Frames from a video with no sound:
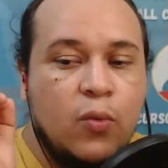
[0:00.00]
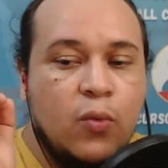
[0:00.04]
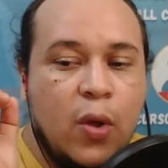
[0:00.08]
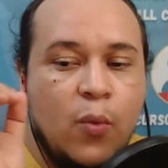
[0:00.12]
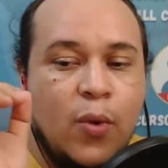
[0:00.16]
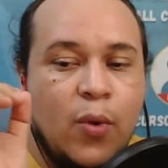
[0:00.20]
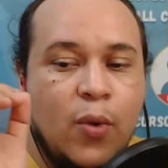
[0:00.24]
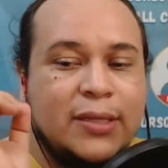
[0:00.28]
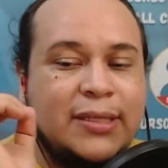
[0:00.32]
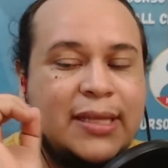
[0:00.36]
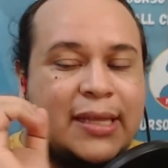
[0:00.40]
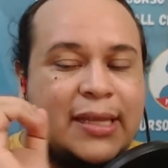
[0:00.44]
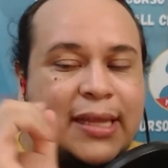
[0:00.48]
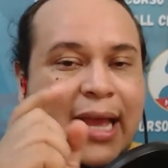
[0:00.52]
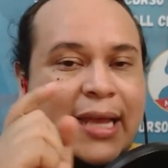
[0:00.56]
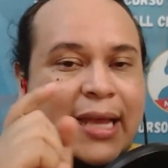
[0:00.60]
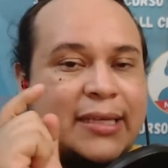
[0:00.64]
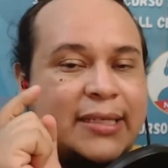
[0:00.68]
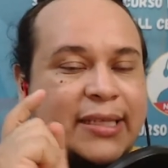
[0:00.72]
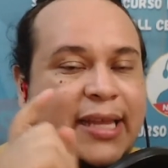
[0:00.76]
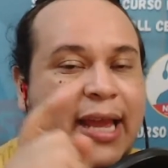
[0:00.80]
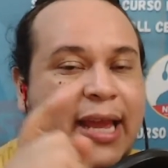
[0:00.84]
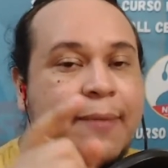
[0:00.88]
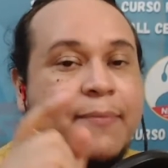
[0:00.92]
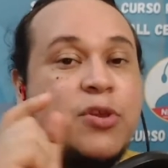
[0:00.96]
When was the
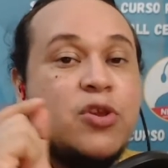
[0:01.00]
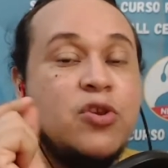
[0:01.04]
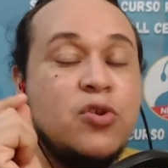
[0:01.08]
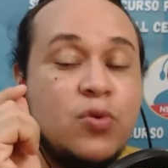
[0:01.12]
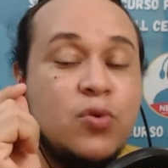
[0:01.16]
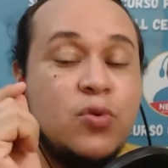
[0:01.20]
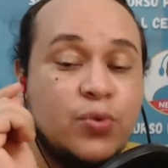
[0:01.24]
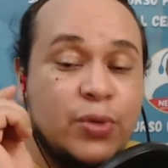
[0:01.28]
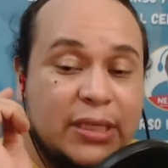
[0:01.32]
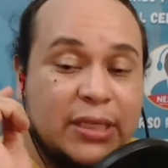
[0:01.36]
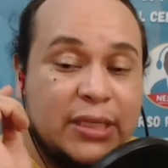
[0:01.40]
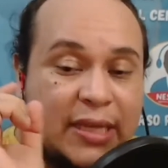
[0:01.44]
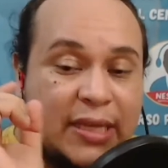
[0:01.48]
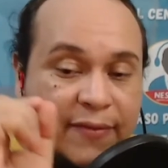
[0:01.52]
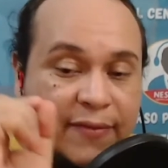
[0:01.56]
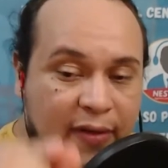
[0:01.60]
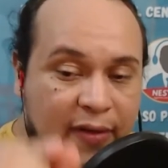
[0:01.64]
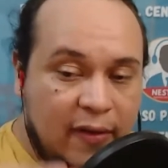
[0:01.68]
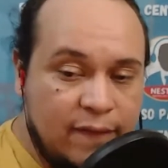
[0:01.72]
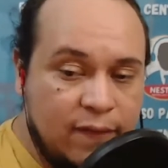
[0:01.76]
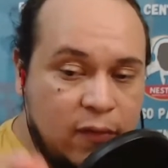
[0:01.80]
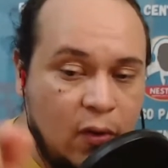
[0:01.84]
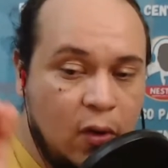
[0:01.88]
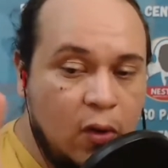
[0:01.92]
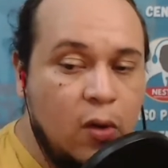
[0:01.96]
last time you received
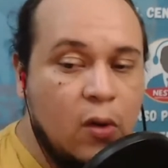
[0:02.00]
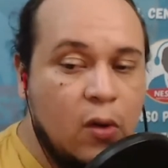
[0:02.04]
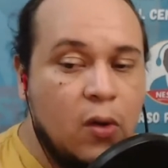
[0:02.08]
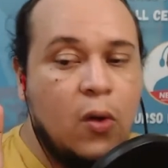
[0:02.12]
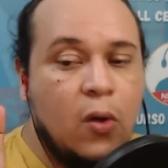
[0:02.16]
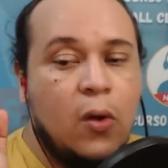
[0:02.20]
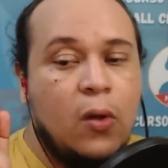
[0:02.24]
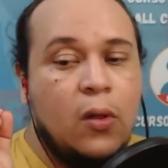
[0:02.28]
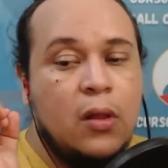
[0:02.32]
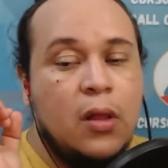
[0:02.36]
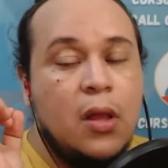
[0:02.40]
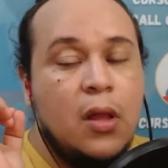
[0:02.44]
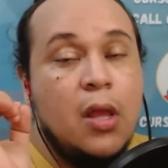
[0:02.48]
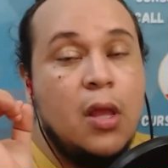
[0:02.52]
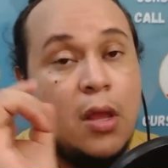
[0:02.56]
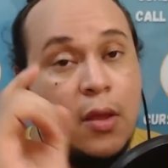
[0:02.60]
a phone call?